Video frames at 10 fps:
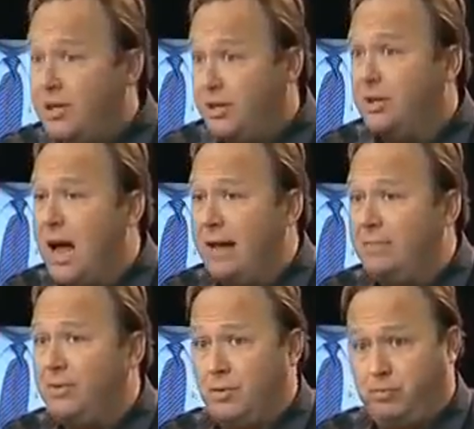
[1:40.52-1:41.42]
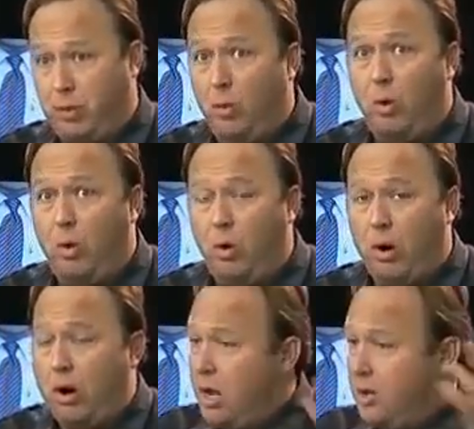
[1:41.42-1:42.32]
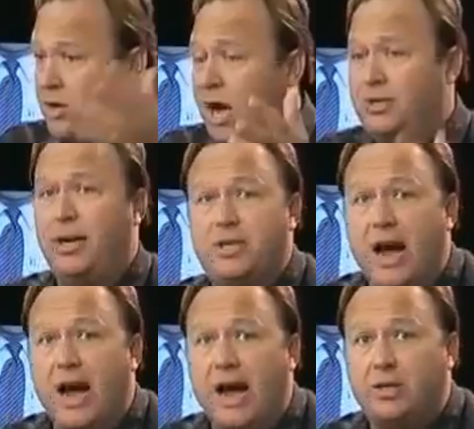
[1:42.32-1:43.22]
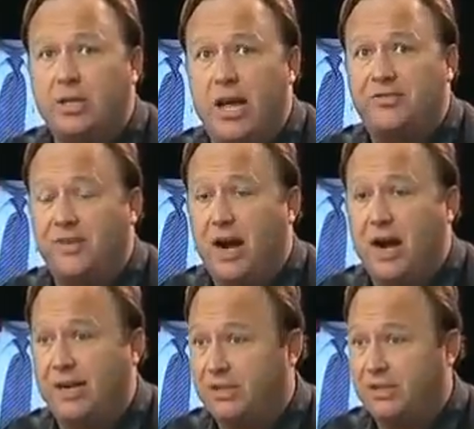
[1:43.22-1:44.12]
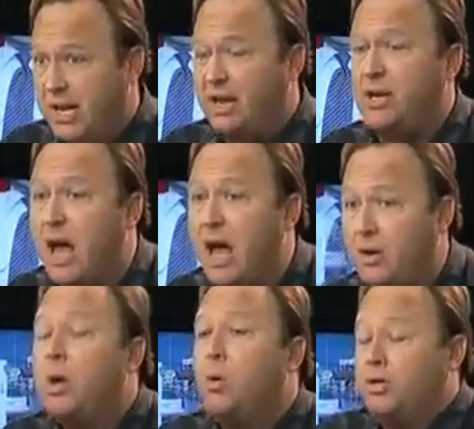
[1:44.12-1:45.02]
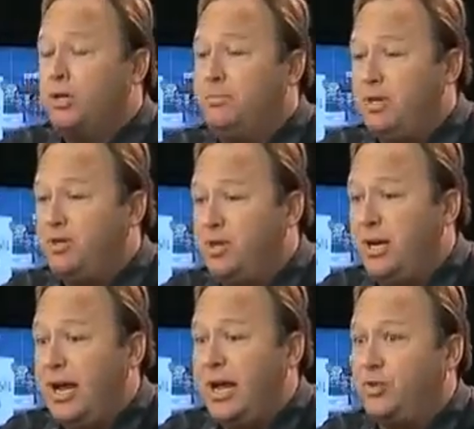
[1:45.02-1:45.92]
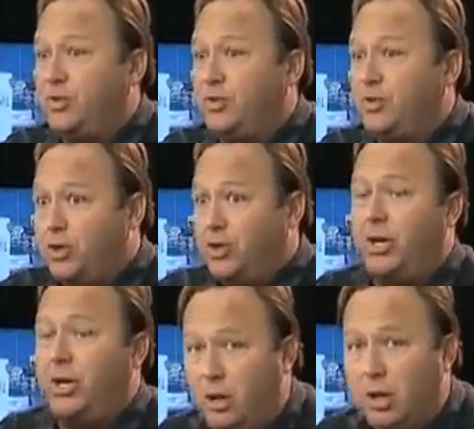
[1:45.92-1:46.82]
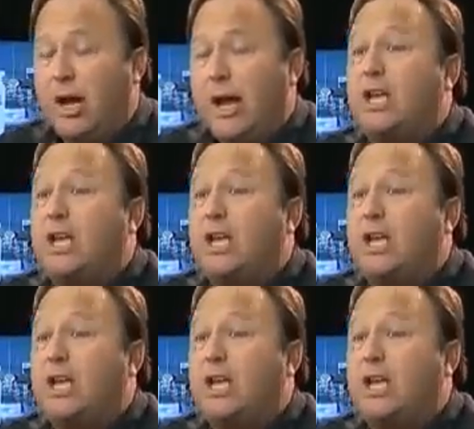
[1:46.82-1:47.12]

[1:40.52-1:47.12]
The Washington Times, who's pro-war, talks to insiders last Friday and says Netanyahu wants to be seen as Churchill.